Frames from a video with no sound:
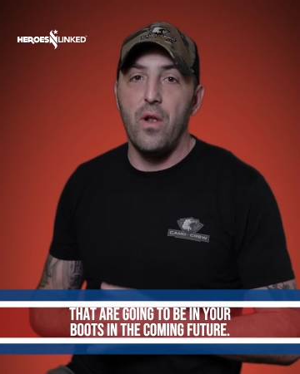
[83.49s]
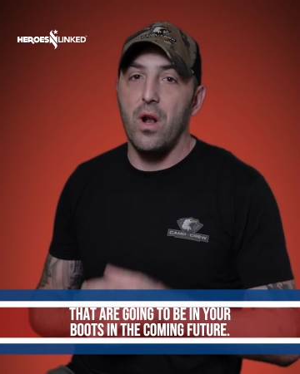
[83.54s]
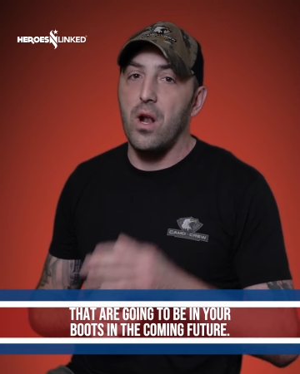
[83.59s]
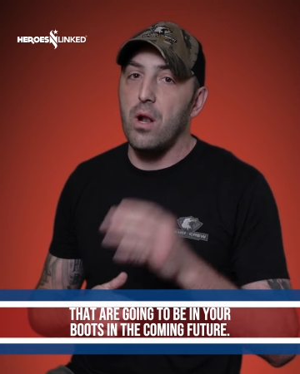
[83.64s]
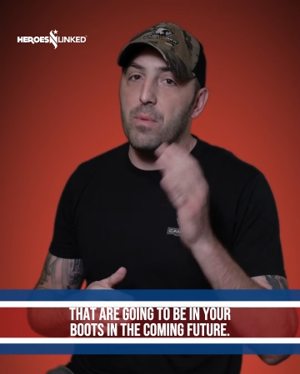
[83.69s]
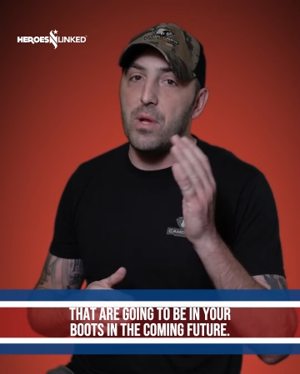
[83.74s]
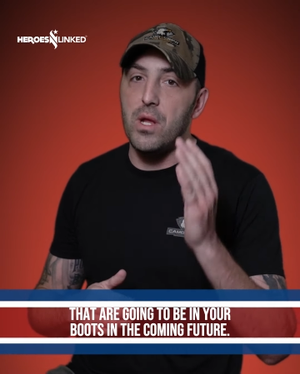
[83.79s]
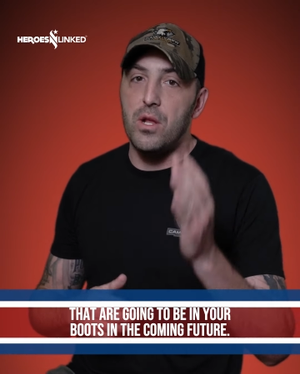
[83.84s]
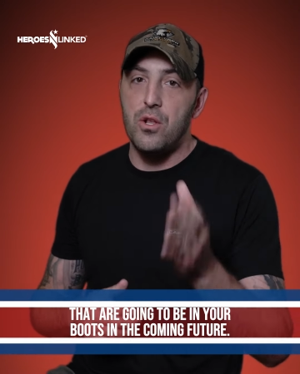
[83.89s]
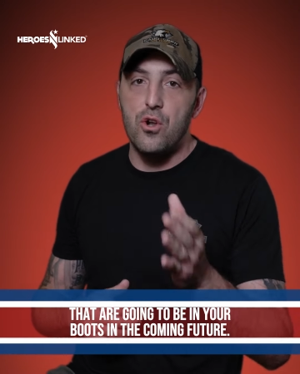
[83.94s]
that are
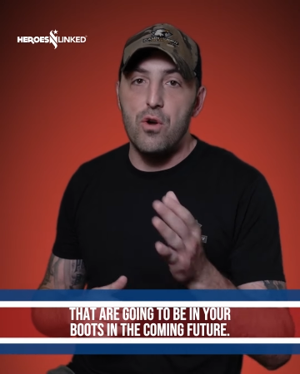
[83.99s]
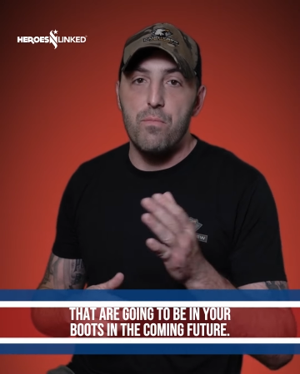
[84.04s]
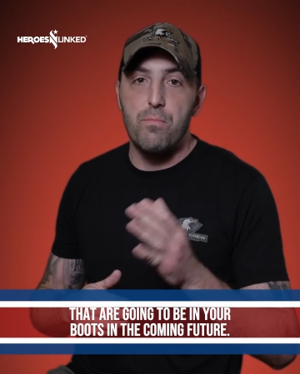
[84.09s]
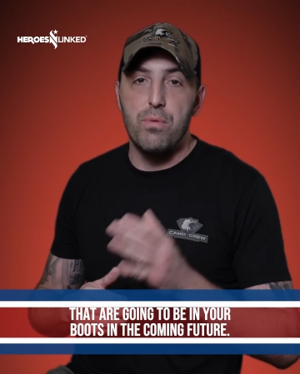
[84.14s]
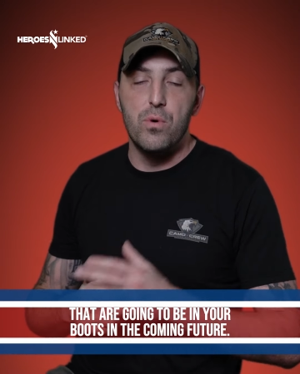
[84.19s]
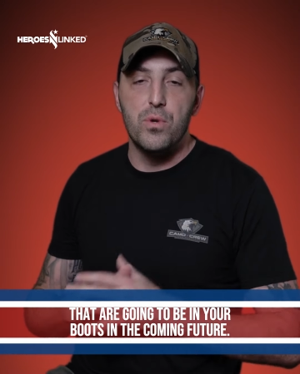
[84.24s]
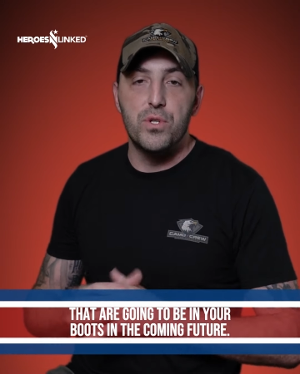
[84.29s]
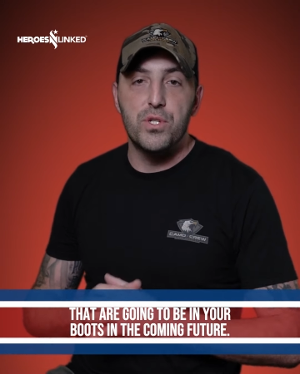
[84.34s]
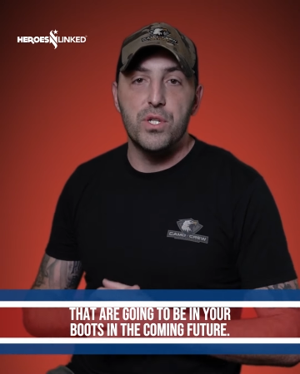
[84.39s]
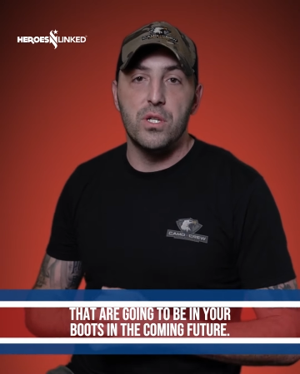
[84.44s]
going to be in your
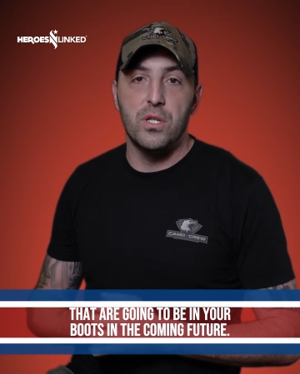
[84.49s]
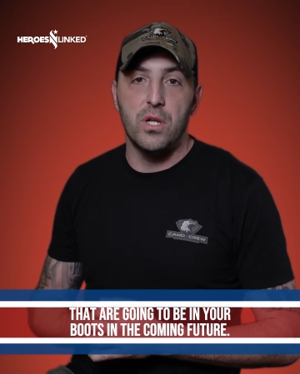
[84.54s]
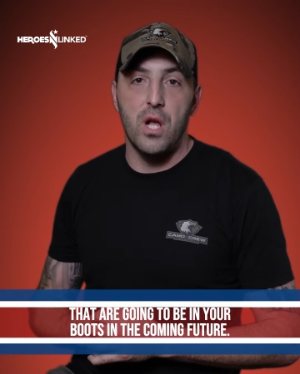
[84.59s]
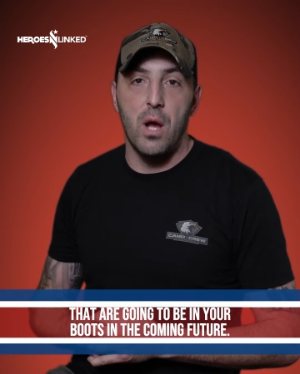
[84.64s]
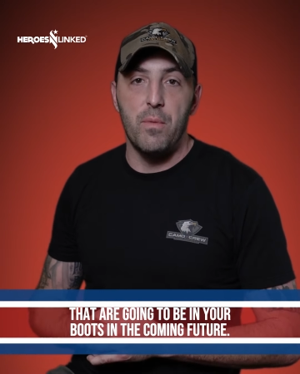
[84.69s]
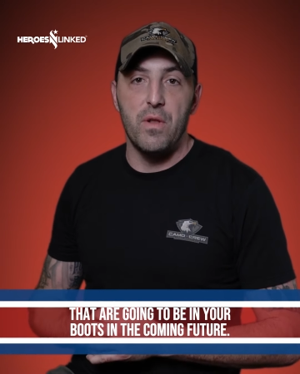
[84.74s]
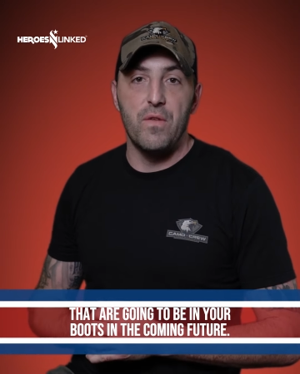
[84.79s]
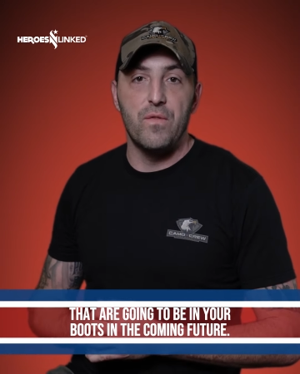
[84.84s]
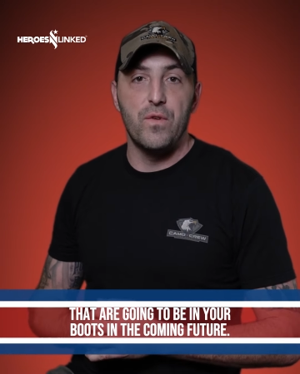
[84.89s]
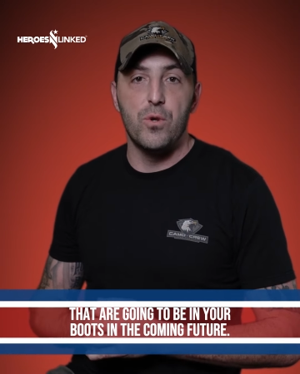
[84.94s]
boots in the
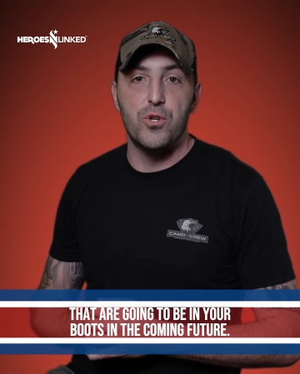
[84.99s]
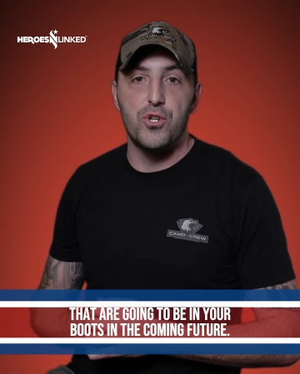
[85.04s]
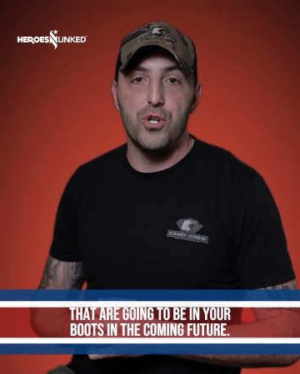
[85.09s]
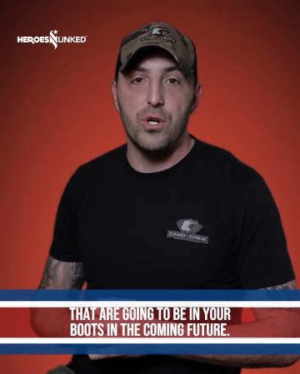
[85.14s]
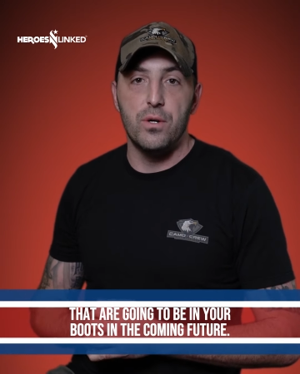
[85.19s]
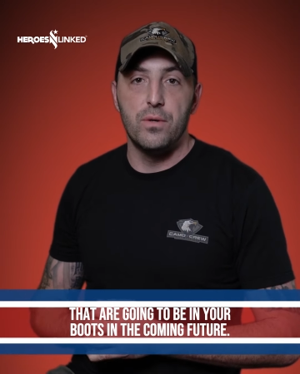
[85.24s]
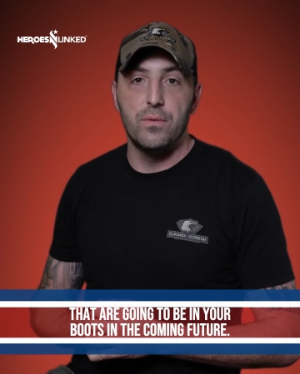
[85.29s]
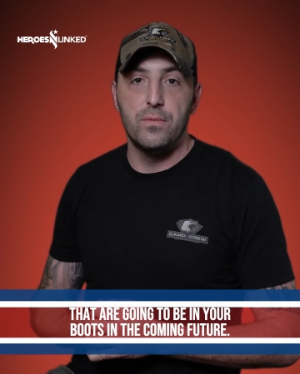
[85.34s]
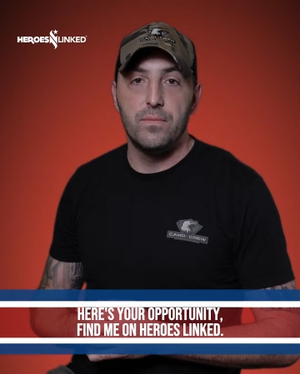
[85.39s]
coming future.